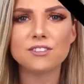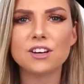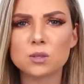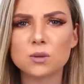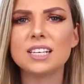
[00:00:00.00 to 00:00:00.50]
The
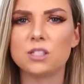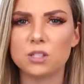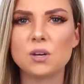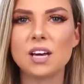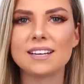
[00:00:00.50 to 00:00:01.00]
first one
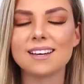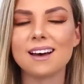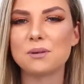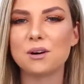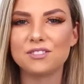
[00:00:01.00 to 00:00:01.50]
is to get
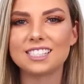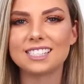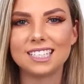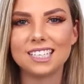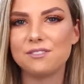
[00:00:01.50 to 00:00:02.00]
up.
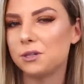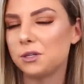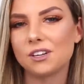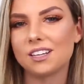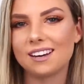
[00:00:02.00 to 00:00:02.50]
Obviously, if
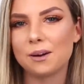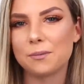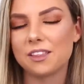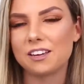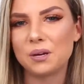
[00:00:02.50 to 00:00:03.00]
you don't get
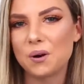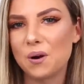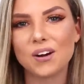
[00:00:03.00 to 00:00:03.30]
up, then you're